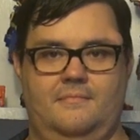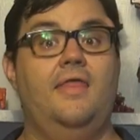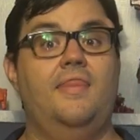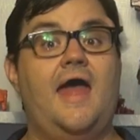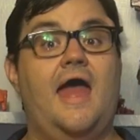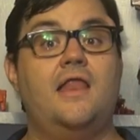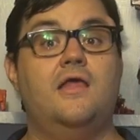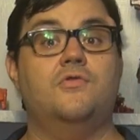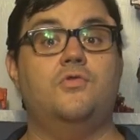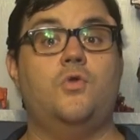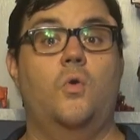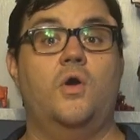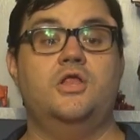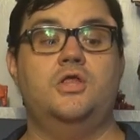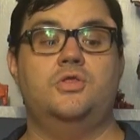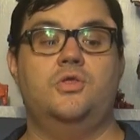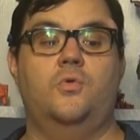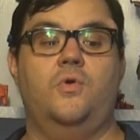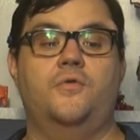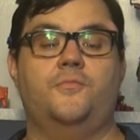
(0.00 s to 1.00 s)
That is going
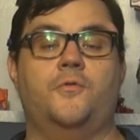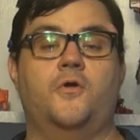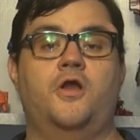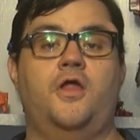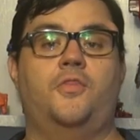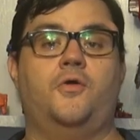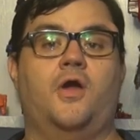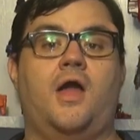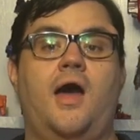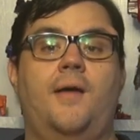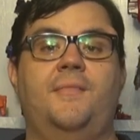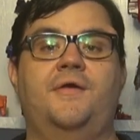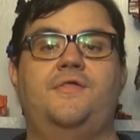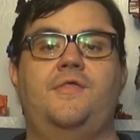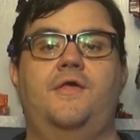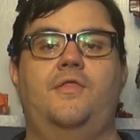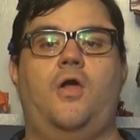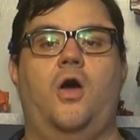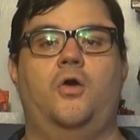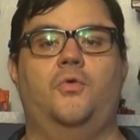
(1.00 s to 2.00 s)
to do it for another
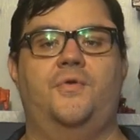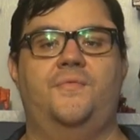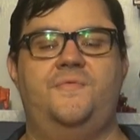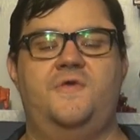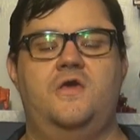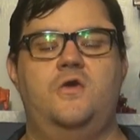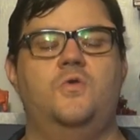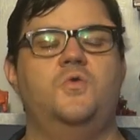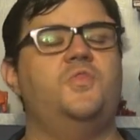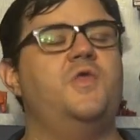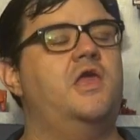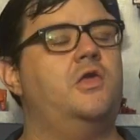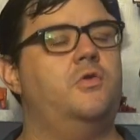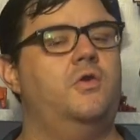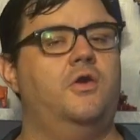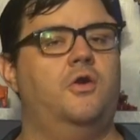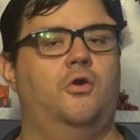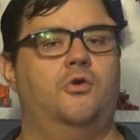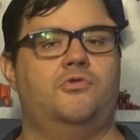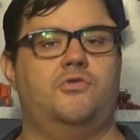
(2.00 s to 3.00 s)
Comically Long Review. Thank you
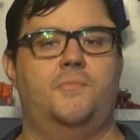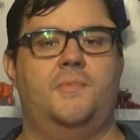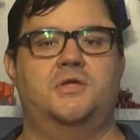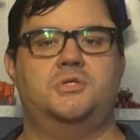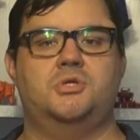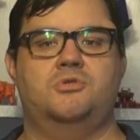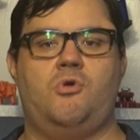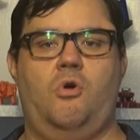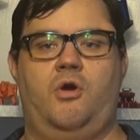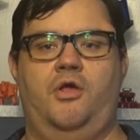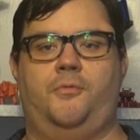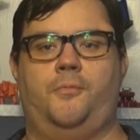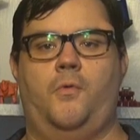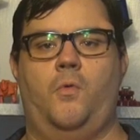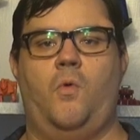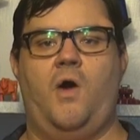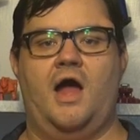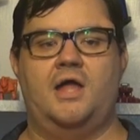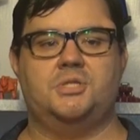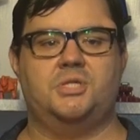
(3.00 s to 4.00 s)
heroes so much as always for
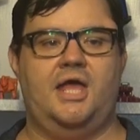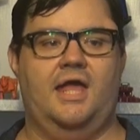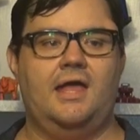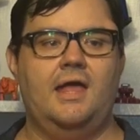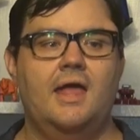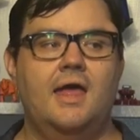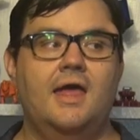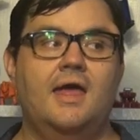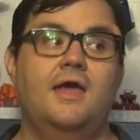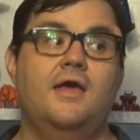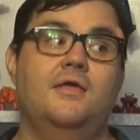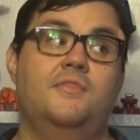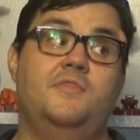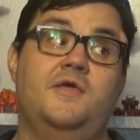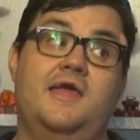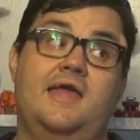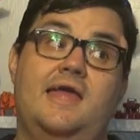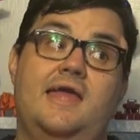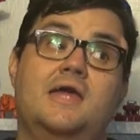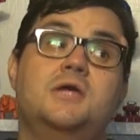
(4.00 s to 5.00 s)
watching.
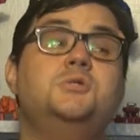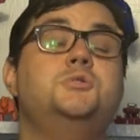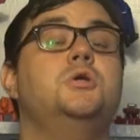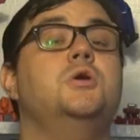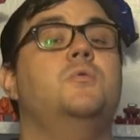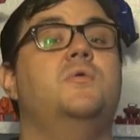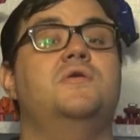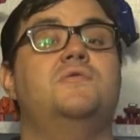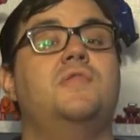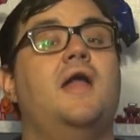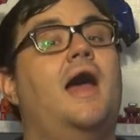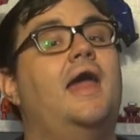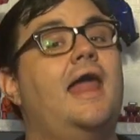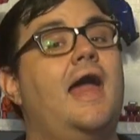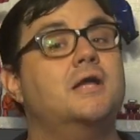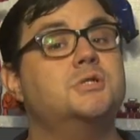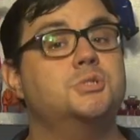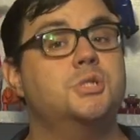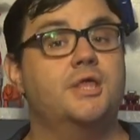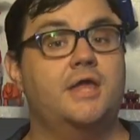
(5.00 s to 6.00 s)
The issue is not
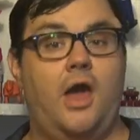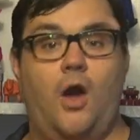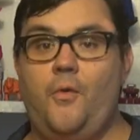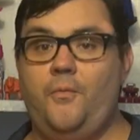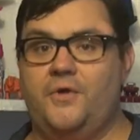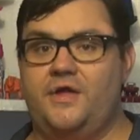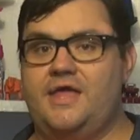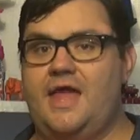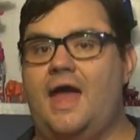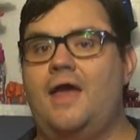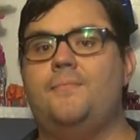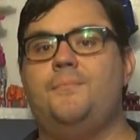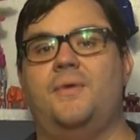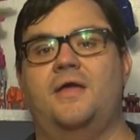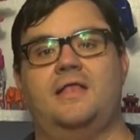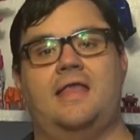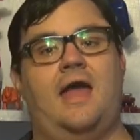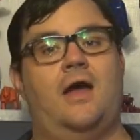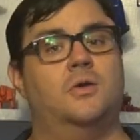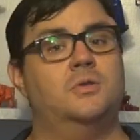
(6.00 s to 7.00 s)
actually over yet,
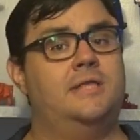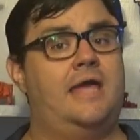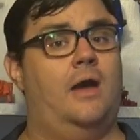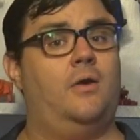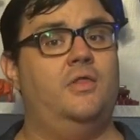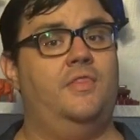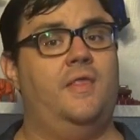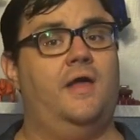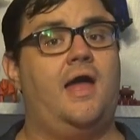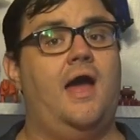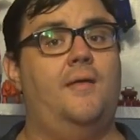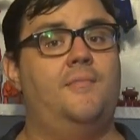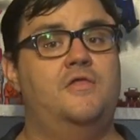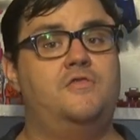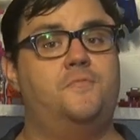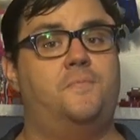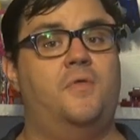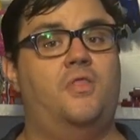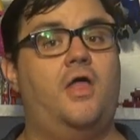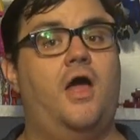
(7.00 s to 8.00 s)
but now down in the
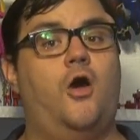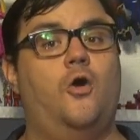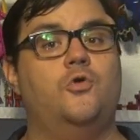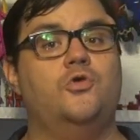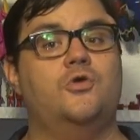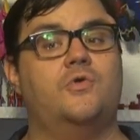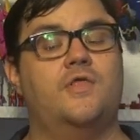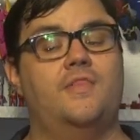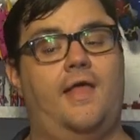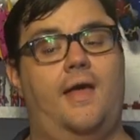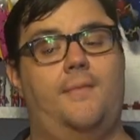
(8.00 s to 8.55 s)
comments below you can